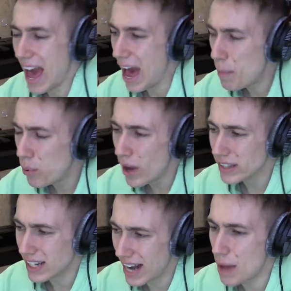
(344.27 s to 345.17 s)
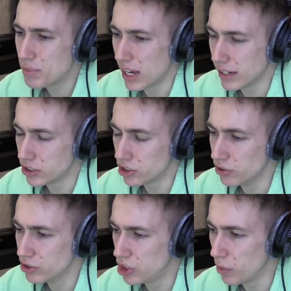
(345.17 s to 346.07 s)
Apple has a lab technician
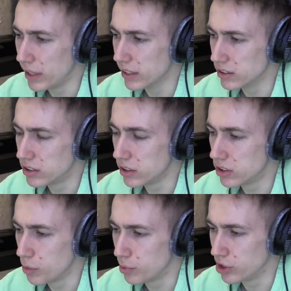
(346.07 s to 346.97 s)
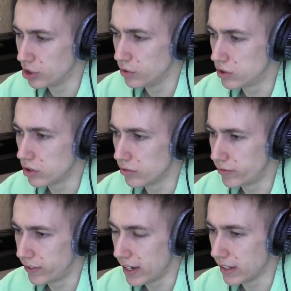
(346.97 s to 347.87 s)
whose job it is to produce
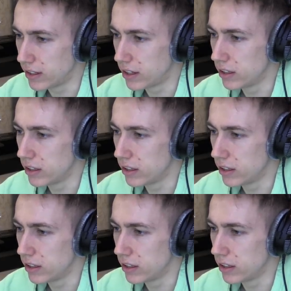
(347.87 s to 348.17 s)
fake,